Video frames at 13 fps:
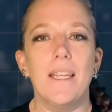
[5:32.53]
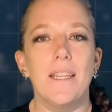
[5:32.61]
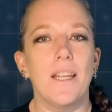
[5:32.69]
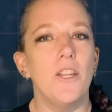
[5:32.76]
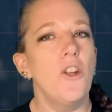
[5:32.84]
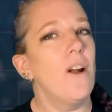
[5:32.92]

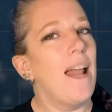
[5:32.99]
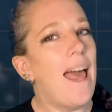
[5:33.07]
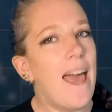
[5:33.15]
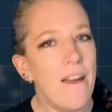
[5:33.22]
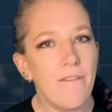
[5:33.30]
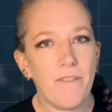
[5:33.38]
that not
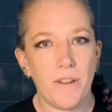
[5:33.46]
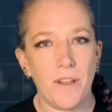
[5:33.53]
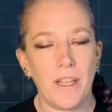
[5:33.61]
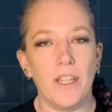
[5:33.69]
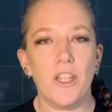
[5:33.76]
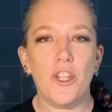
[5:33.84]

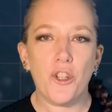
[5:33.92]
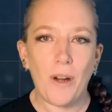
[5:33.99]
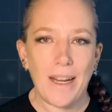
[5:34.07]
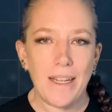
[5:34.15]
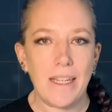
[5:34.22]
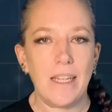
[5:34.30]
everything that's
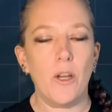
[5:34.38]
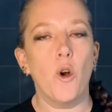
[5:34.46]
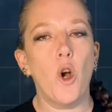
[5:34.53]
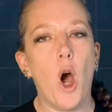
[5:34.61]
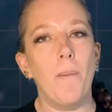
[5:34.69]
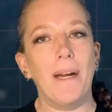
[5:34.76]
trendy or
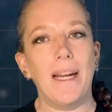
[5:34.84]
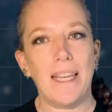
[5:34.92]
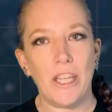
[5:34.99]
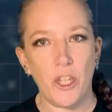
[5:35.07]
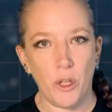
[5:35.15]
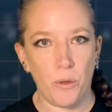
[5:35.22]
commonly
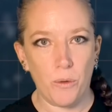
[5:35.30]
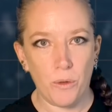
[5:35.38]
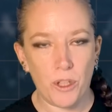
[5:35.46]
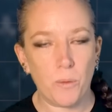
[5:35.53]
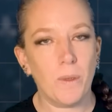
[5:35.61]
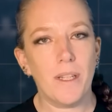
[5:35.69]

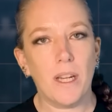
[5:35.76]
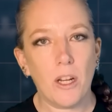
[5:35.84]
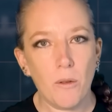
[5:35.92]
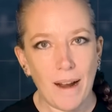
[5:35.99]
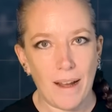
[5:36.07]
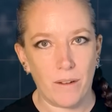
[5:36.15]
used will stick
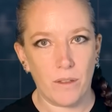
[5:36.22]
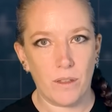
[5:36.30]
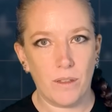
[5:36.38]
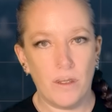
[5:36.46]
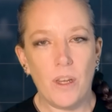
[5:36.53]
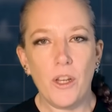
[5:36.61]
around.
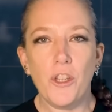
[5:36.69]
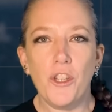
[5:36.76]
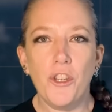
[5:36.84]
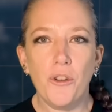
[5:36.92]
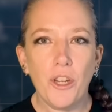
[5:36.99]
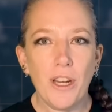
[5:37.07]

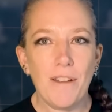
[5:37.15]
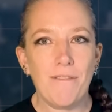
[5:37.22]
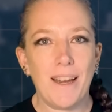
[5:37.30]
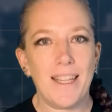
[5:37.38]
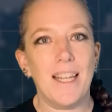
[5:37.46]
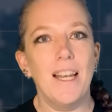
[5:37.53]
You could
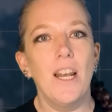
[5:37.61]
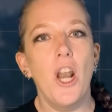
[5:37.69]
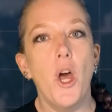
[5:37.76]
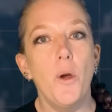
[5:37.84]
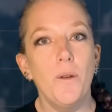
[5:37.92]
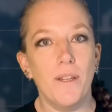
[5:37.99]
invest
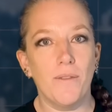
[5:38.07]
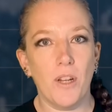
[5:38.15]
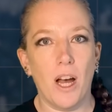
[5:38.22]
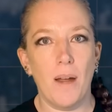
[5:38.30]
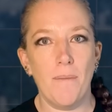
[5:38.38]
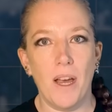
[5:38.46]
loads of
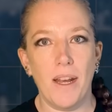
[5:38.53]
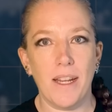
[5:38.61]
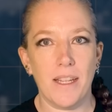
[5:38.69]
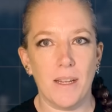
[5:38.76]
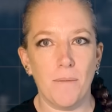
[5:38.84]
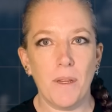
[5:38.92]
time learning
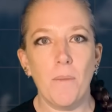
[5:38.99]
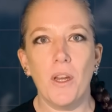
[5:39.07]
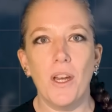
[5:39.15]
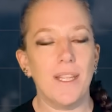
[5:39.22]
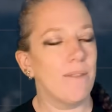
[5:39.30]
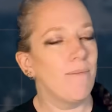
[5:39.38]
something
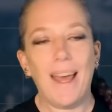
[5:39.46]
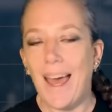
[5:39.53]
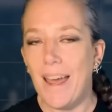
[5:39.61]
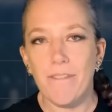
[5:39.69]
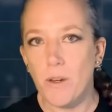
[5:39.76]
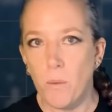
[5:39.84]
because
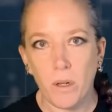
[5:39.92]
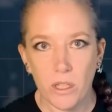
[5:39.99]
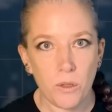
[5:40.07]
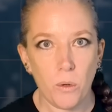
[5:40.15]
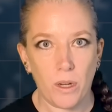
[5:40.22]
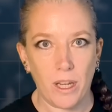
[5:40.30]
everyone's
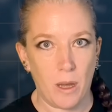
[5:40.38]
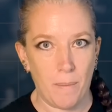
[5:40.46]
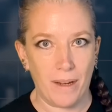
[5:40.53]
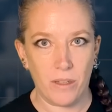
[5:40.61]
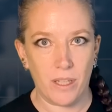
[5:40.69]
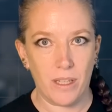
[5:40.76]
talking
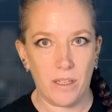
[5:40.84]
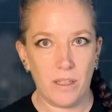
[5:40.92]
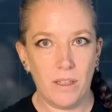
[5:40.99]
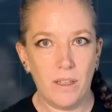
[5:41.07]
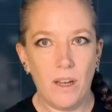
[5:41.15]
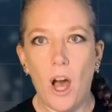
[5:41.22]
about it
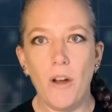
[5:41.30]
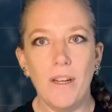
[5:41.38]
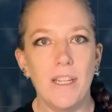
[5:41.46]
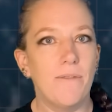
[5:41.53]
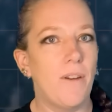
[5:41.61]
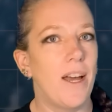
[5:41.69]
only
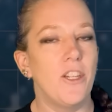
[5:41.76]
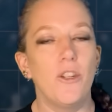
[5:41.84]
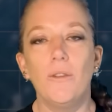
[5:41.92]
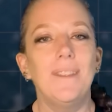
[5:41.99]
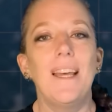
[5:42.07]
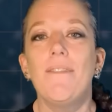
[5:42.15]
to find
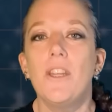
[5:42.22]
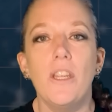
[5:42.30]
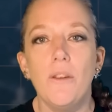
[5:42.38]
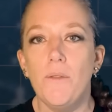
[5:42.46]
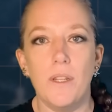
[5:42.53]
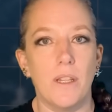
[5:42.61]
you'll never
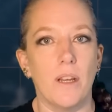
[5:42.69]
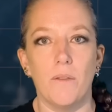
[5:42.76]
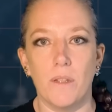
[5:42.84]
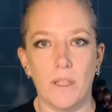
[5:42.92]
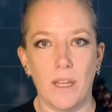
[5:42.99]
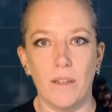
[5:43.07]
use
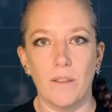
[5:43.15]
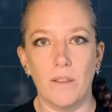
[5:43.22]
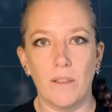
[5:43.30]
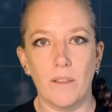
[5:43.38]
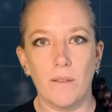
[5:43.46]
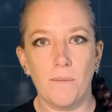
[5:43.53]
those
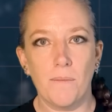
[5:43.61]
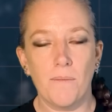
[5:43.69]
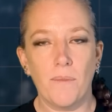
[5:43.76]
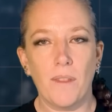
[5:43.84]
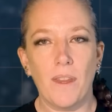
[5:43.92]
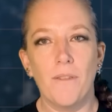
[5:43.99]
skills.
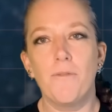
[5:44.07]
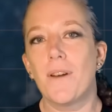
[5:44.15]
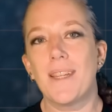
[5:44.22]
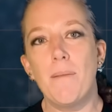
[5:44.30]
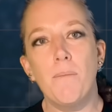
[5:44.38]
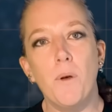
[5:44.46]
For
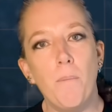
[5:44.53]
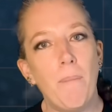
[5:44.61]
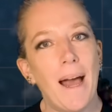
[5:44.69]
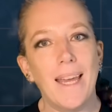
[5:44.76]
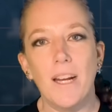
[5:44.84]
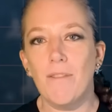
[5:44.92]
example,
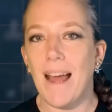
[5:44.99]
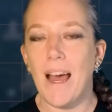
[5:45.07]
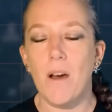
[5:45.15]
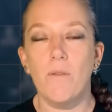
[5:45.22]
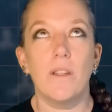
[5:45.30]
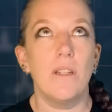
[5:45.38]
back in
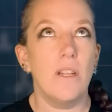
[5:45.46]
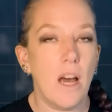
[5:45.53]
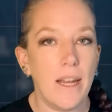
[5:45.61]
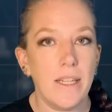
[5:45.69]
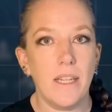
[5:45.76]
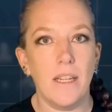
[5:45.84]
around
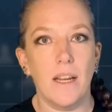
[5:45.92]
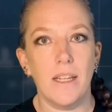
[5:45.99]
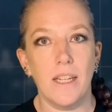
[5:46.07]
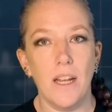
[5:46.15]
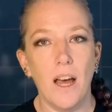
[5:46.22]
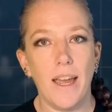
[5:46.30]

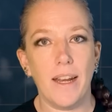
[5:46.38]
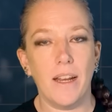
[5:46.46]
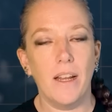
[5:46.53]
1999,